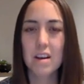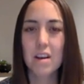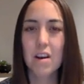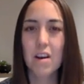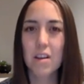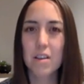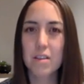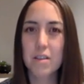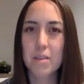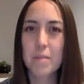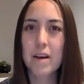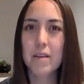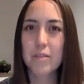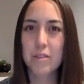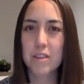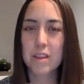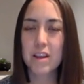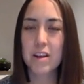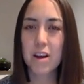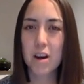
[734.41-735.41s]
All of them have
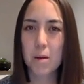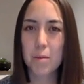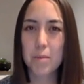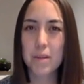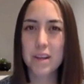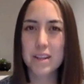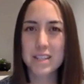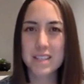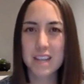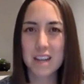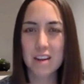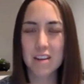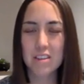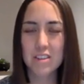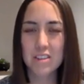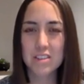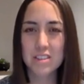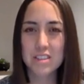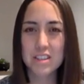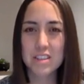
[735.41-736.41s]
really complex
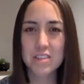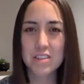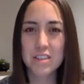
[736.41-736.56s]
characters that are